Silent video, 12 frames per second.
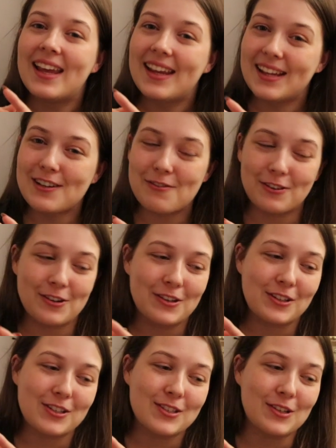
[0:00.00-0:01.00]
in a
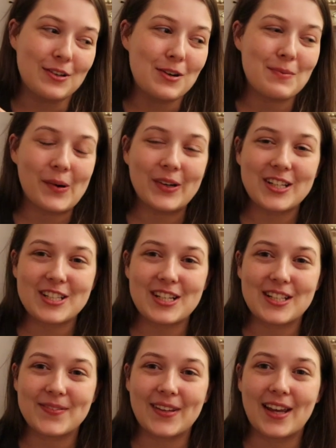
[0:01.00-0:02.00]
vlog, so
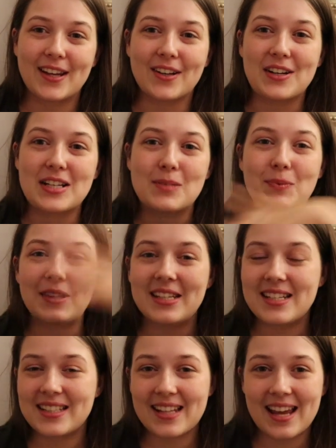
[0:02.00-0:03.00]
apologies for that, guys. But
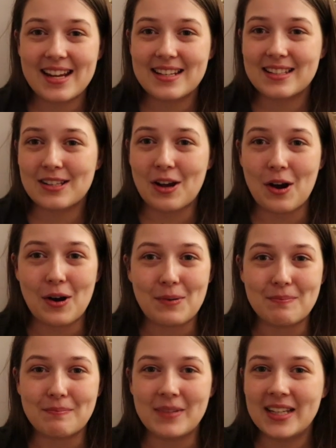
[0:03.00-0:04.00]
these days
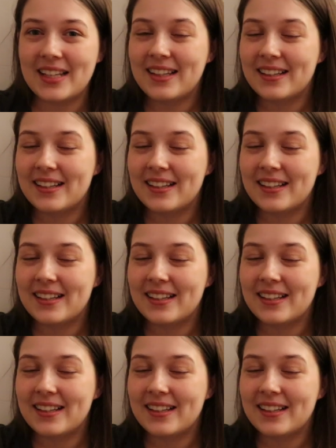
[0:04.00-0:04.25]
come,